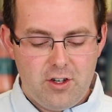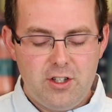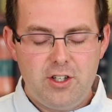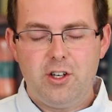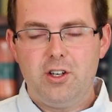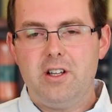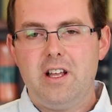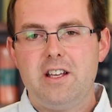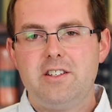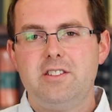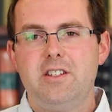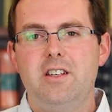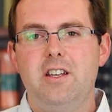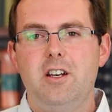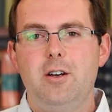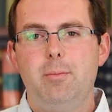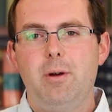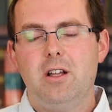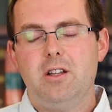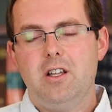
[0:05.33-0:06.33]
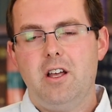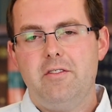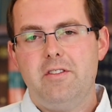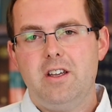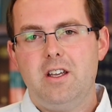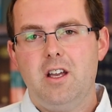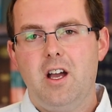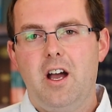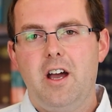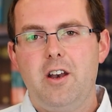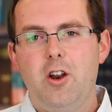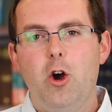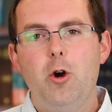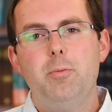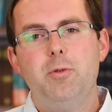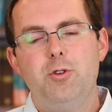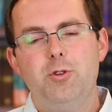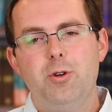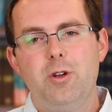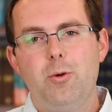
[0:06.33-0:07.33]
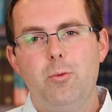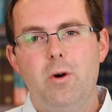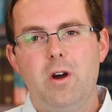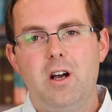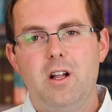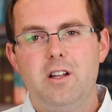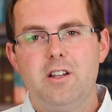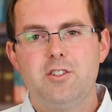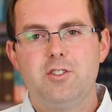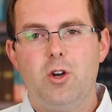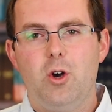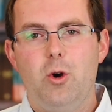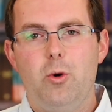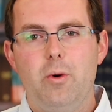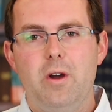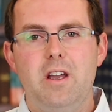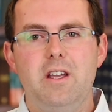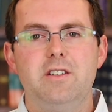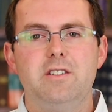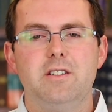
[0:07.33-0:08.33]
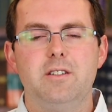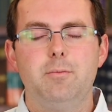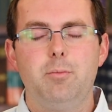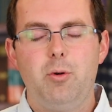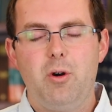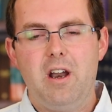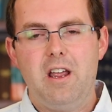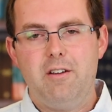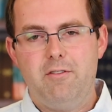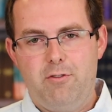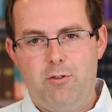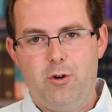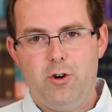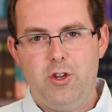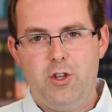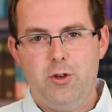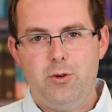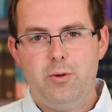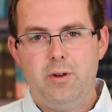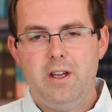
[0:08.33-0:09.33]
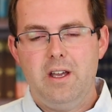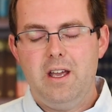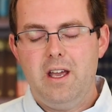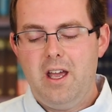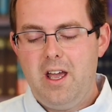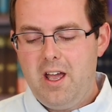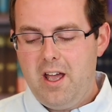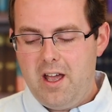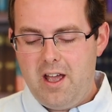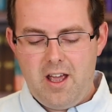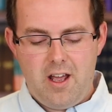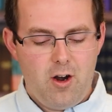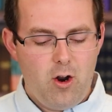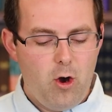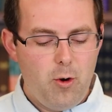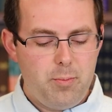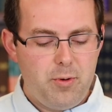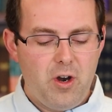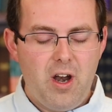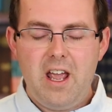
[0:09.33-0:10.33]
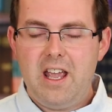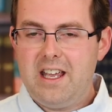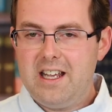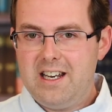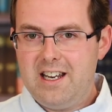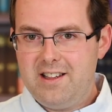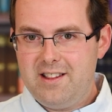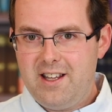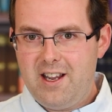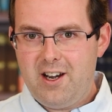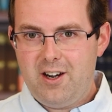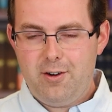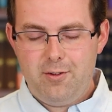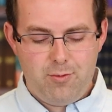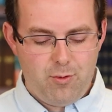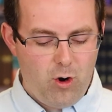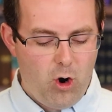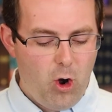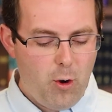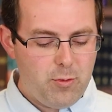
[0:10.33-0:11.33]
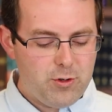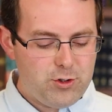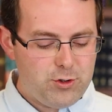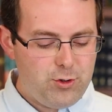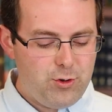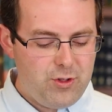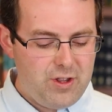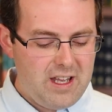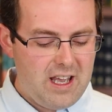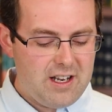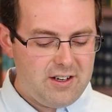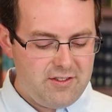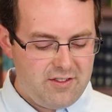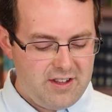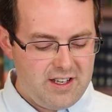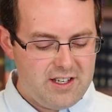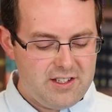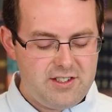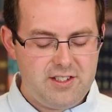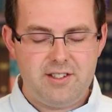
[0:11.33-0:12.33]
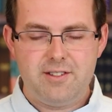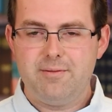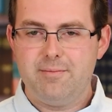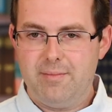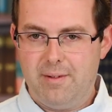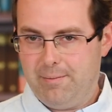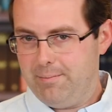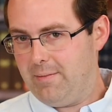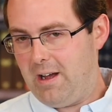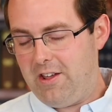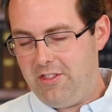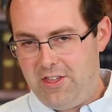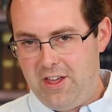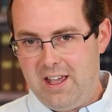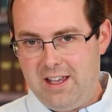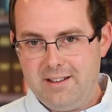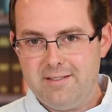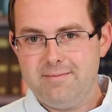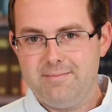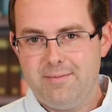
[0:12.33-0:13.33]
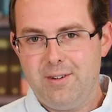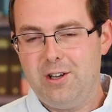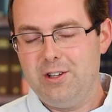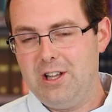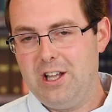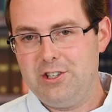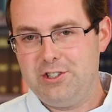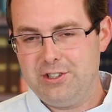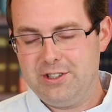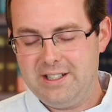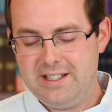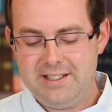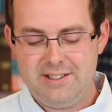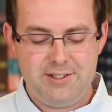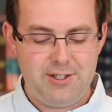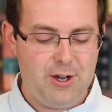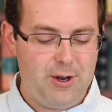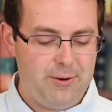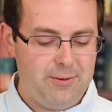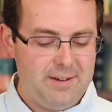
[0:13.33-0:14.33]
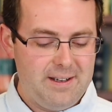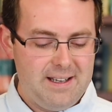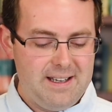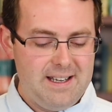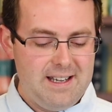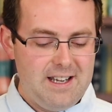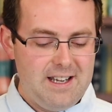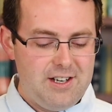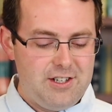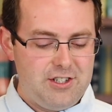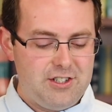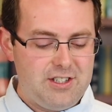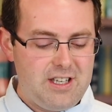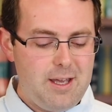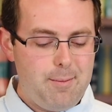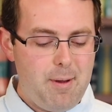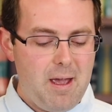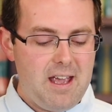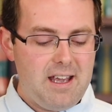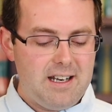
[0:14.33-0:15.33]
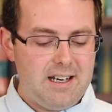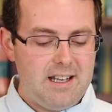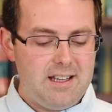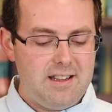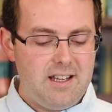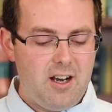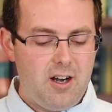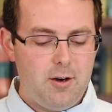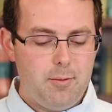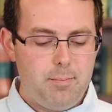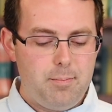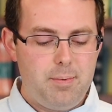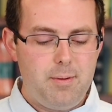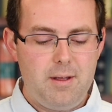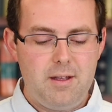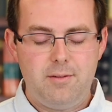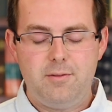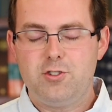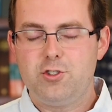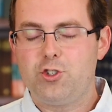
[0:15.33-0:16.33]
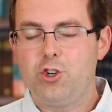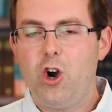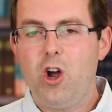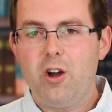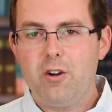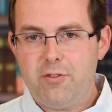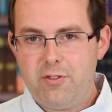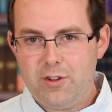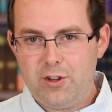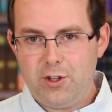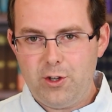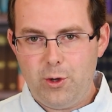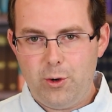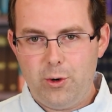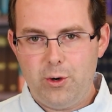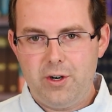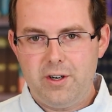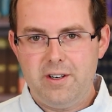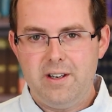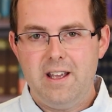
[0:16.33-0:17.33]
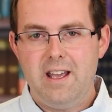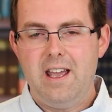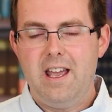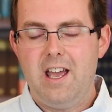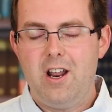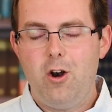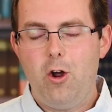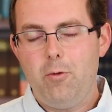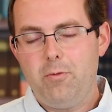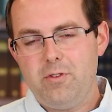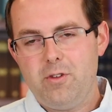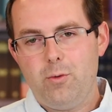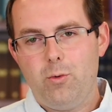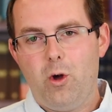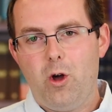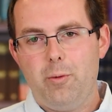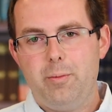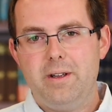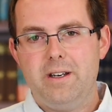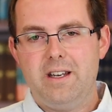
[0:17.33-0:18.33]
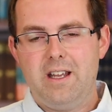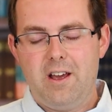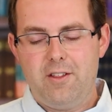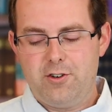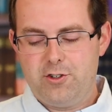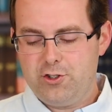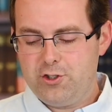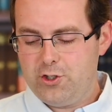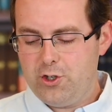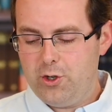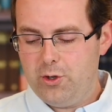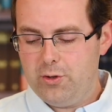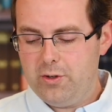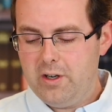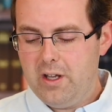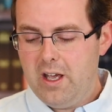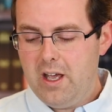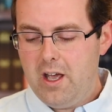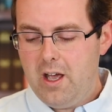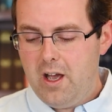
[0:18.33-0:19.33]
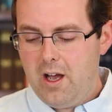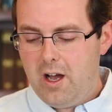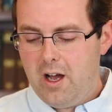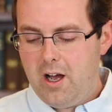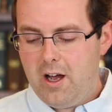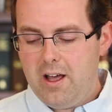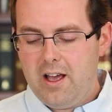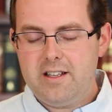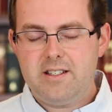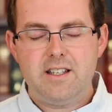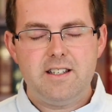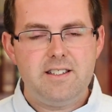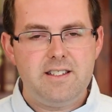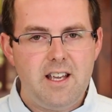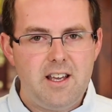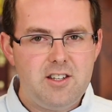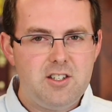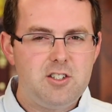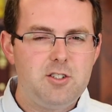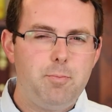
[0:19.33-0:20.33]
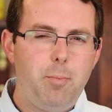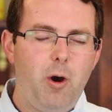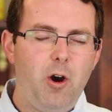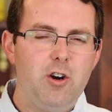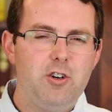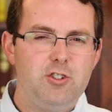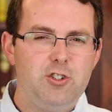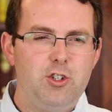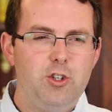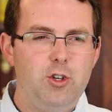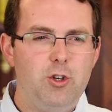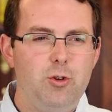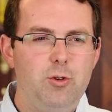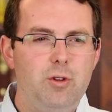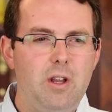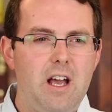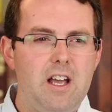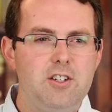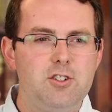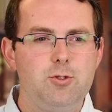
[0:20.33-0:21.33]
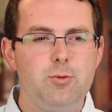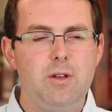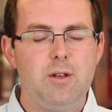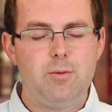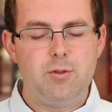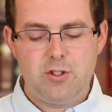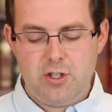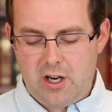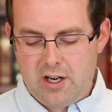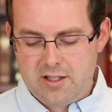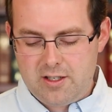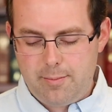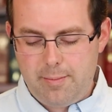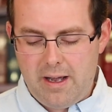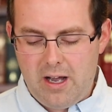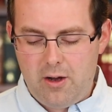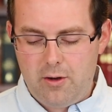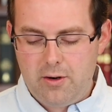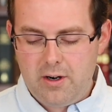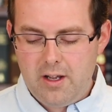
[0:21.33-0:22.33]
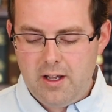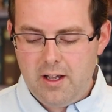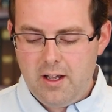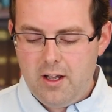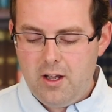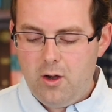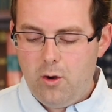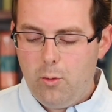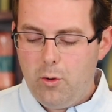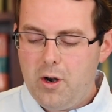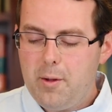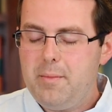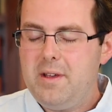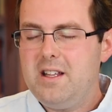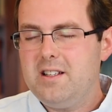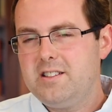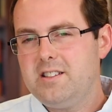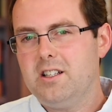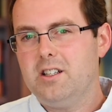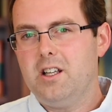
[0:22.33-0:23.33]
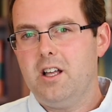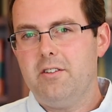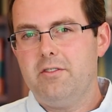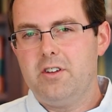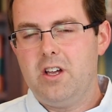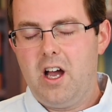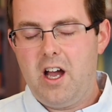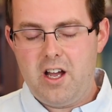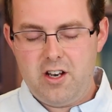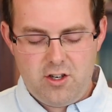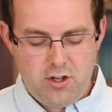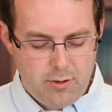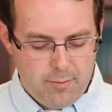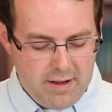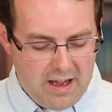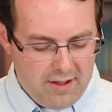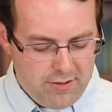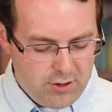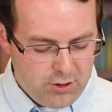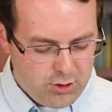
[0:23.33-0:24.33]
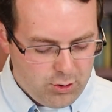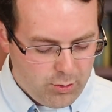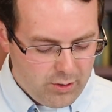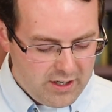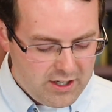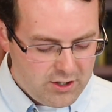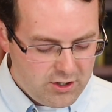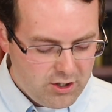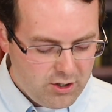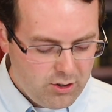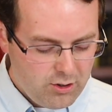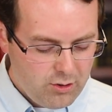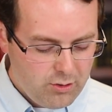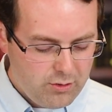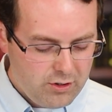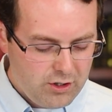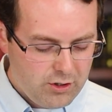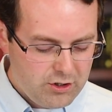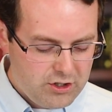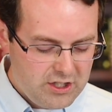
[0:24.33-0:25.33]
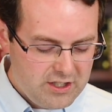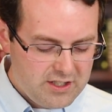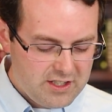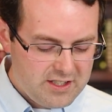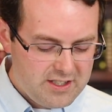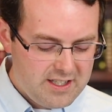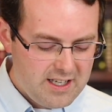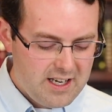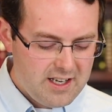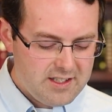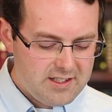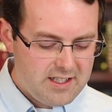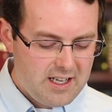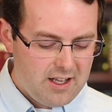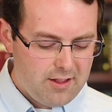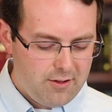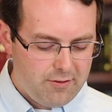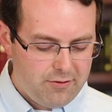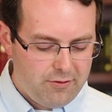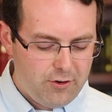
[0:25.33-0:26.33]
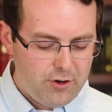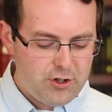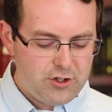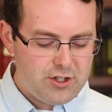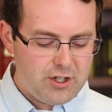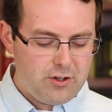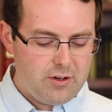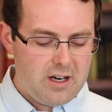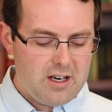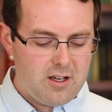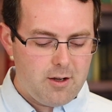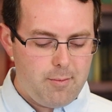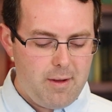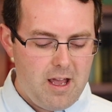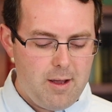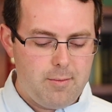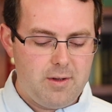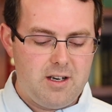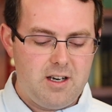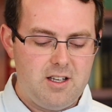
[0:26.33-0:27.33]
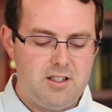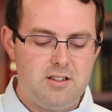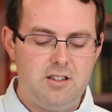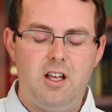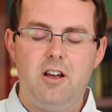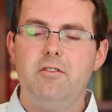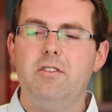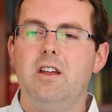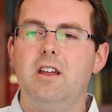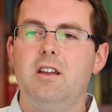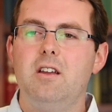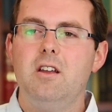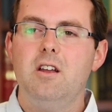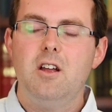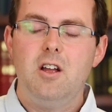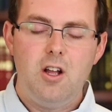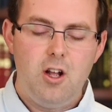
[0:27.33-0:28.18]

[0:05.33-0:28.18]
our little lesson here about loving God. I hope you're doing well as always and praying for you. And I hope you're hanging in there. We're almost through the end of this, I think, allegedly. So just keep hanging in there. Be strong for the Lord. And hopefully we'll all be together soon. As I said, this is part 2. Last week we talked about what it means to love God. Matthew 22, Jesus says that the first and great commandment is loving